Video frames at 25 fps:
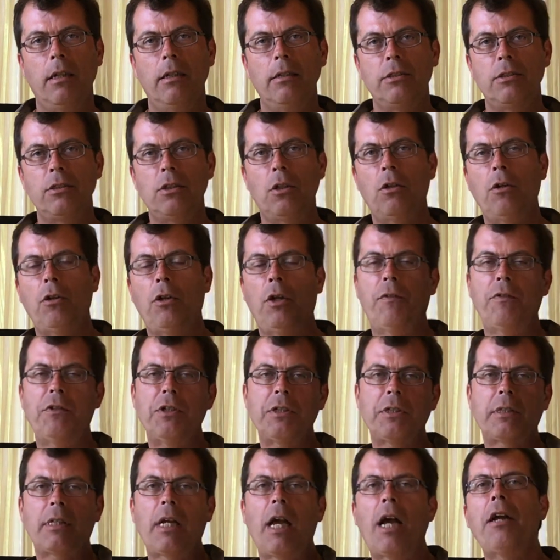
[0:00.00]
So you've
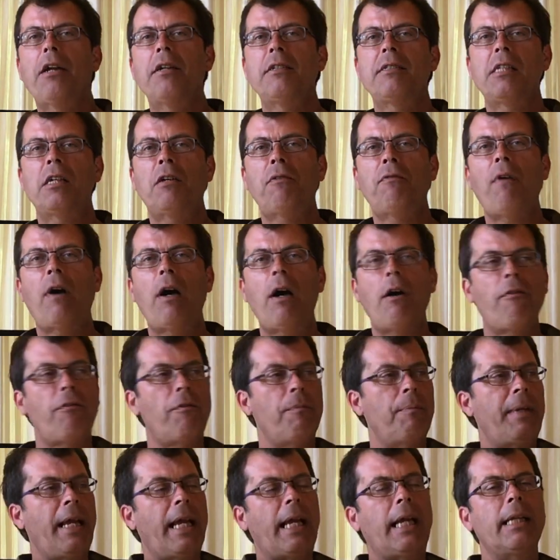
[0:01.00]
just cut yourself off
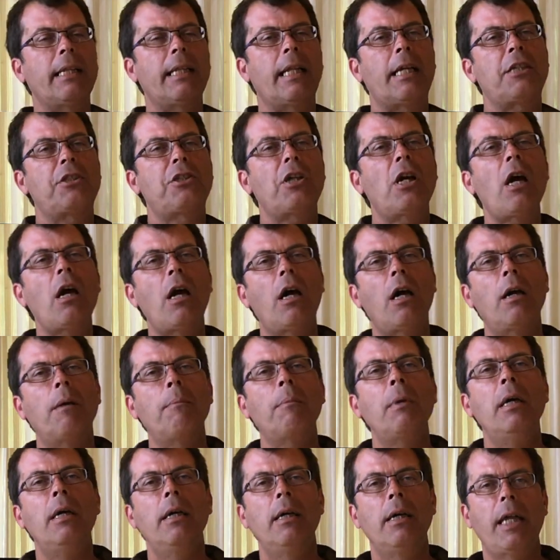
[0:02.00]
from taking that job,
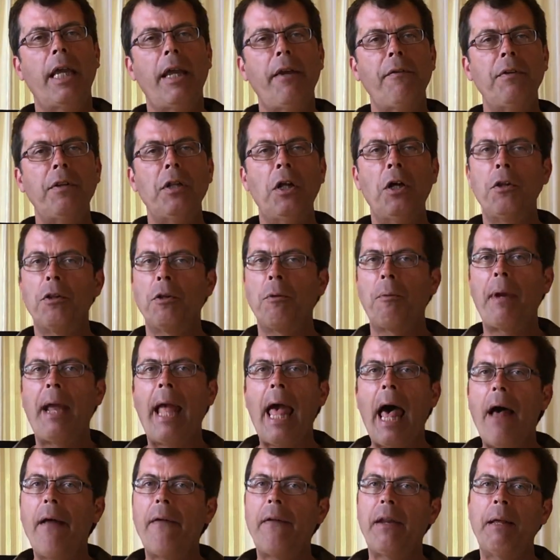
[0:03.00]
even though the
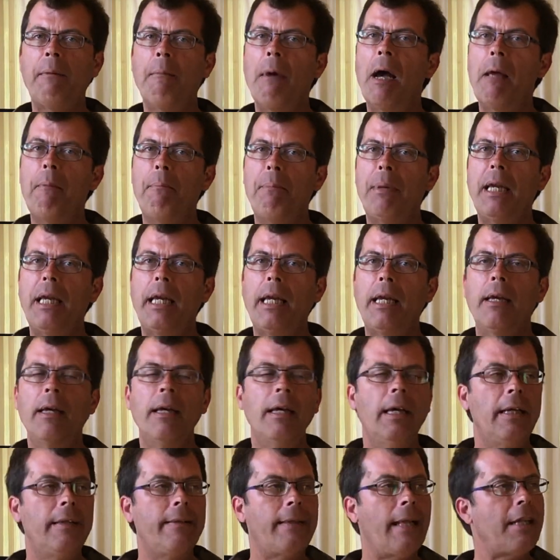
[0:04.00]
reality might be
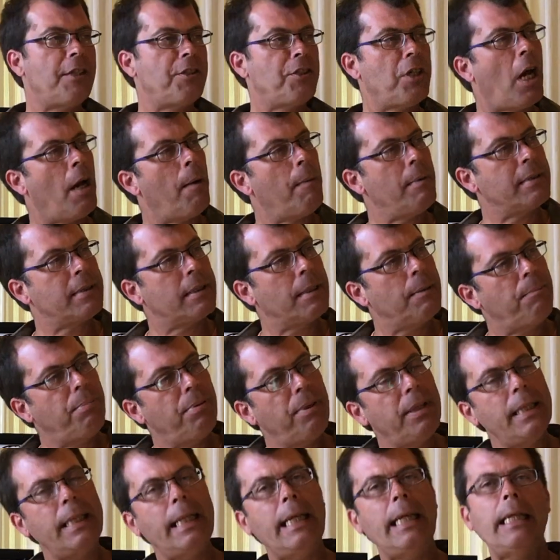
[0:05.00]
that job is
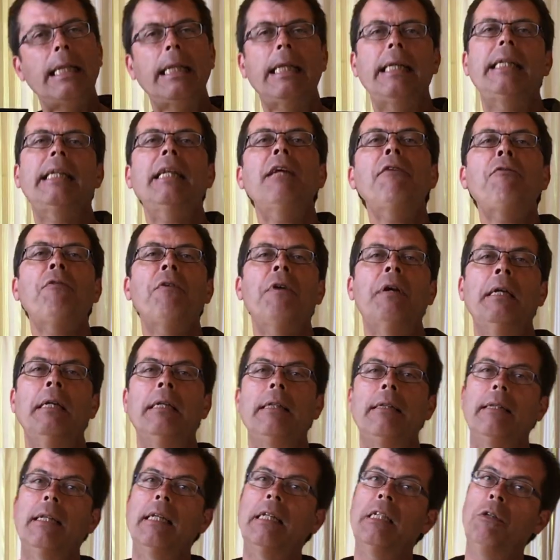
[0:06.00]
completely
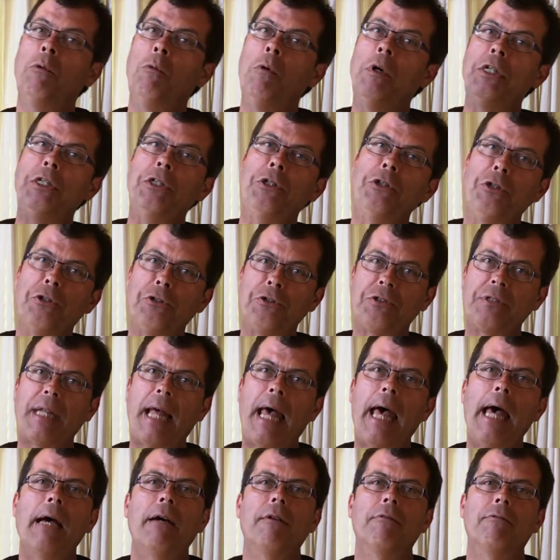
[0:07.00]
different than the one you used to
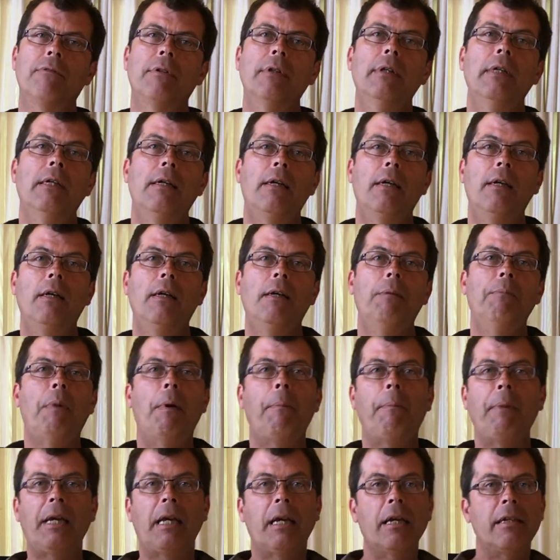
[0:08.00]
have. But
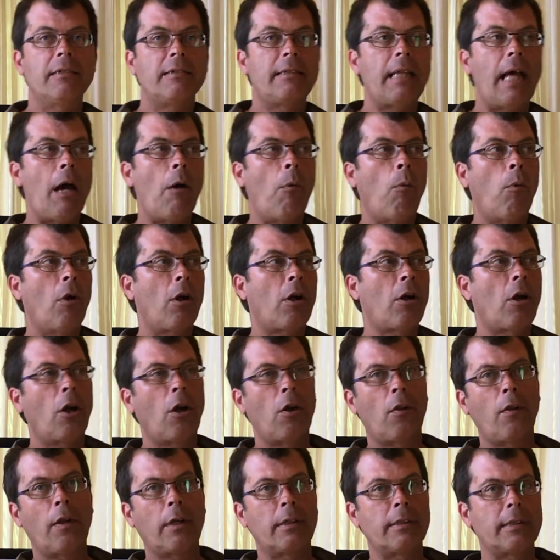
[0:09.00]
because that worker
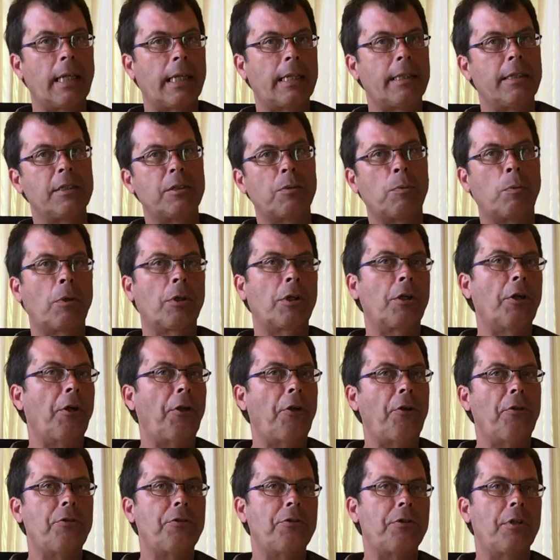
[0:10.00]
looks like this worker
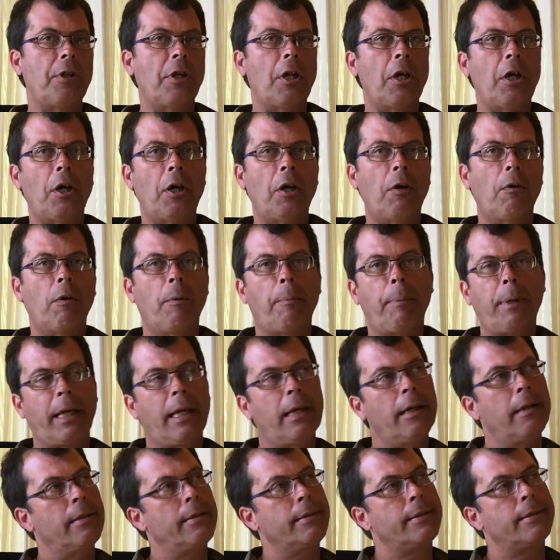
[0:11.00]
you used to know, or
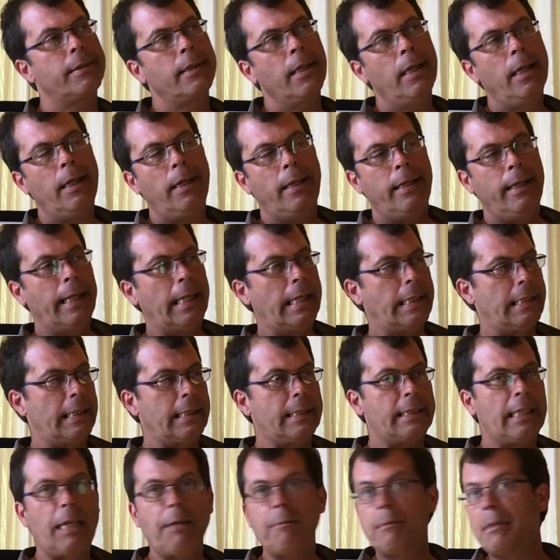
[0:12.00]
because it's the
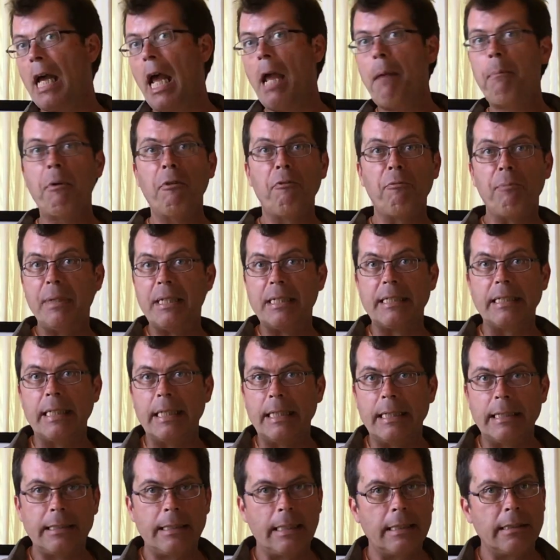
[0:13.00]
same type of
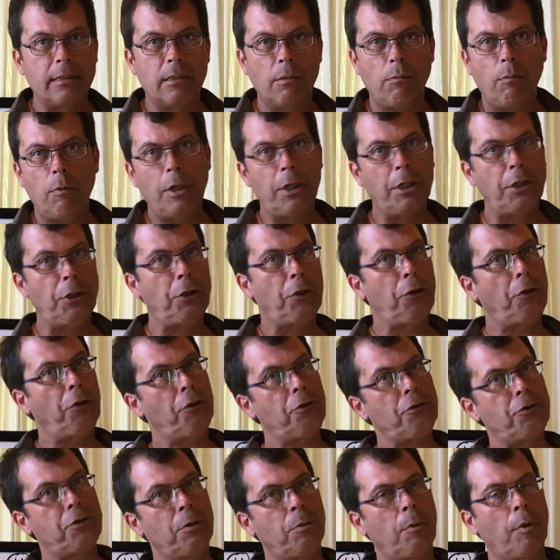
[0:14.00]
business as the one you
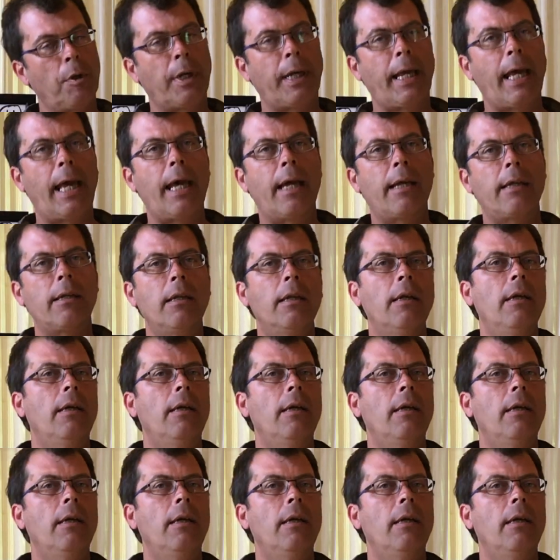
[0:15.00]
used to work at,